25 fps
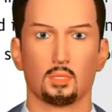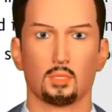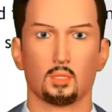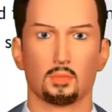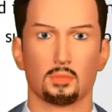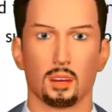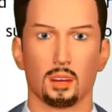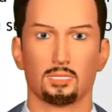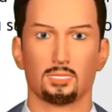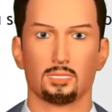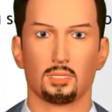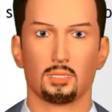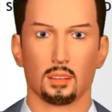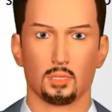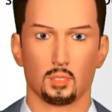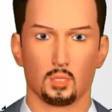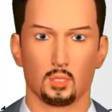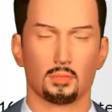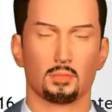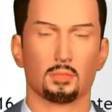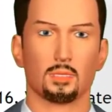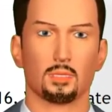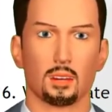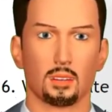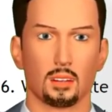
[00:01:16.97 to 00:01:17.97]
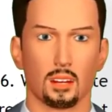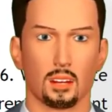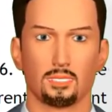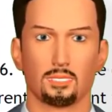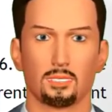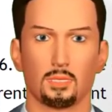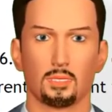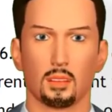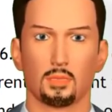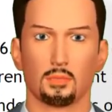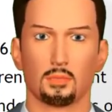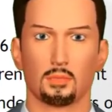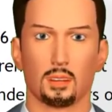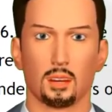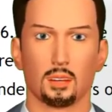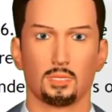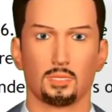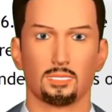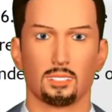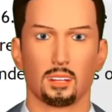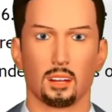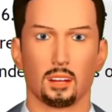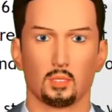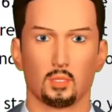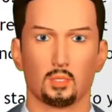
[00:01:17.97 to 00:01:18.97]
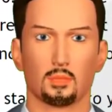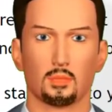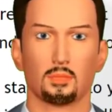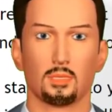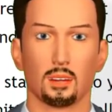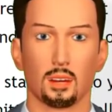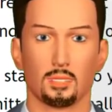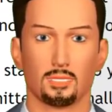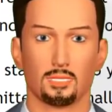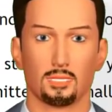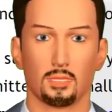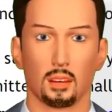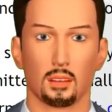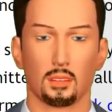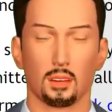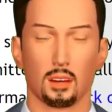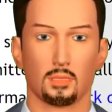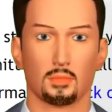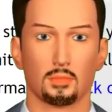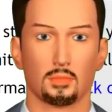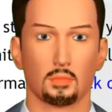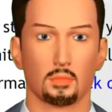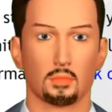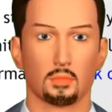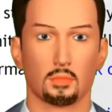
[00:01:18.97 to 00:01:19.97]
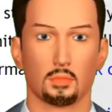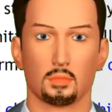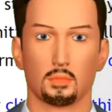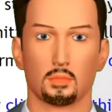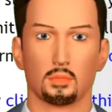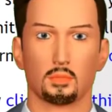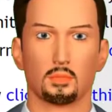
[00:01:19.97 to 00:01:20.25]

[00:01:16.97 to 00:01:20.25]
and an option to withdraw from the website, if they do not accept.